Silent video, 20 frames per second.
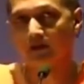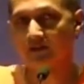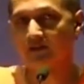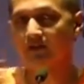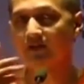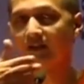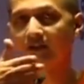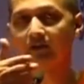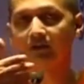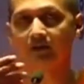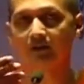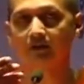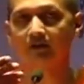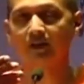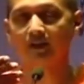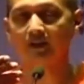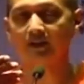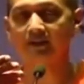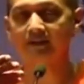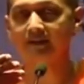Yesterday I was
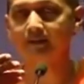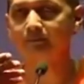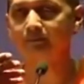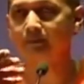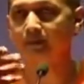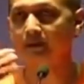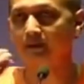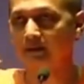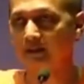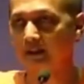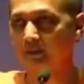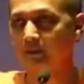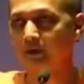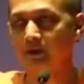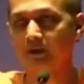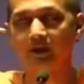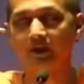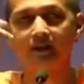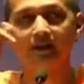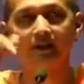giving an example. Let me
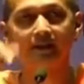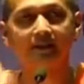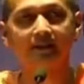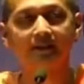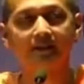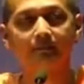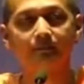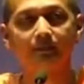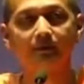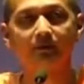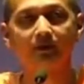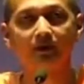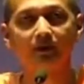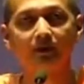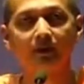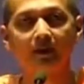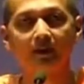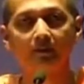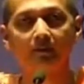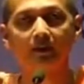share that example with
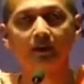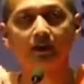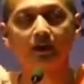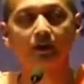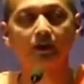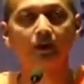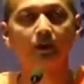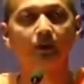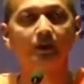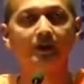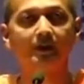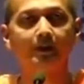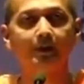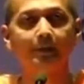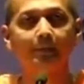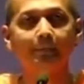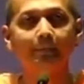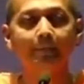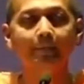you and I will conclude here.